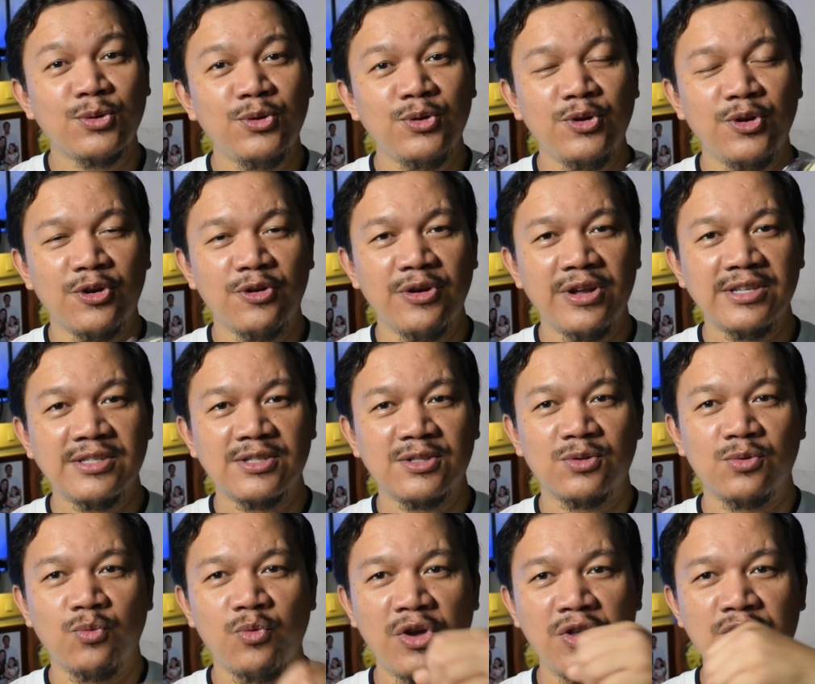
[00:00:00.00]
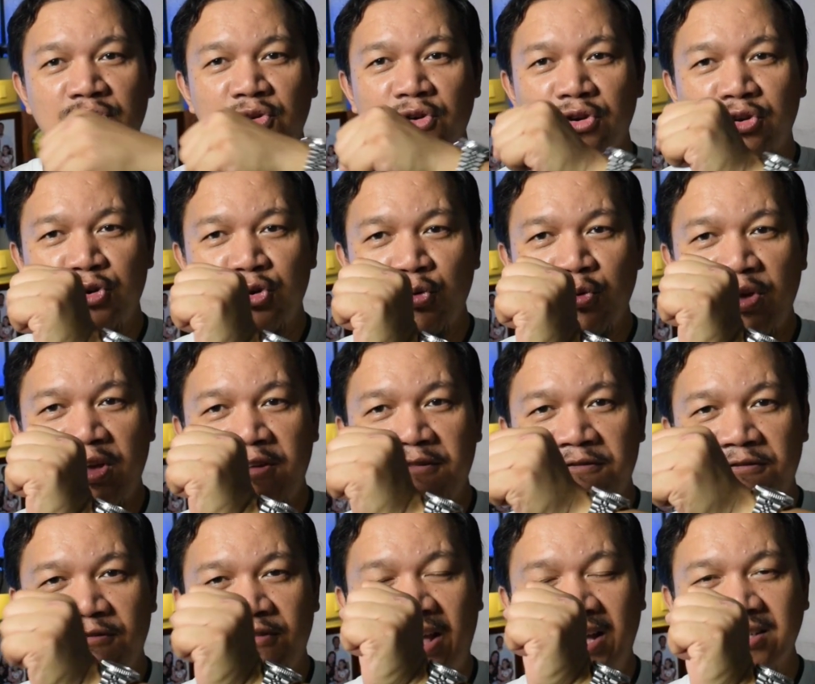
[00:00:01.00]
your wrist when you're doing
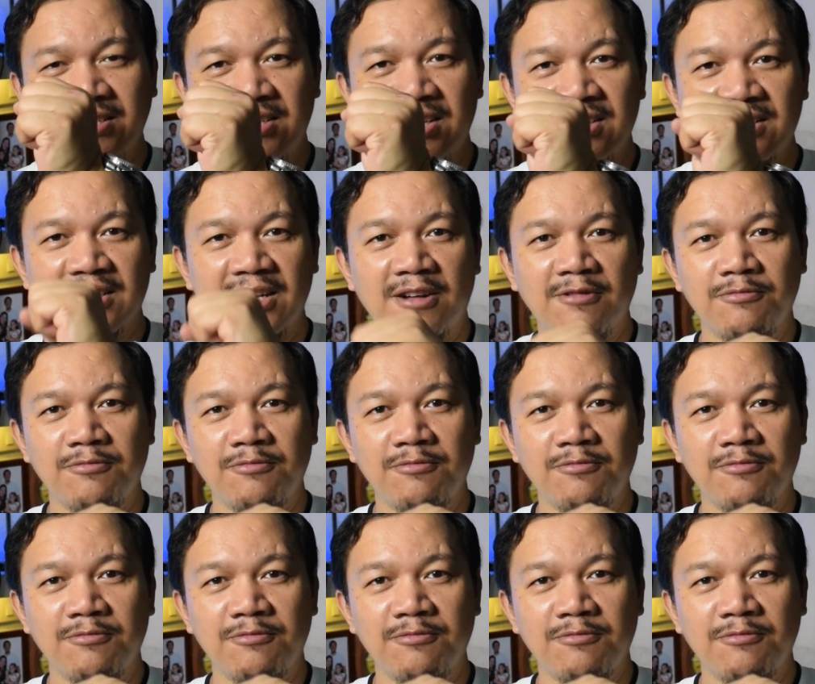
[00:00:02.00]
flexing stuff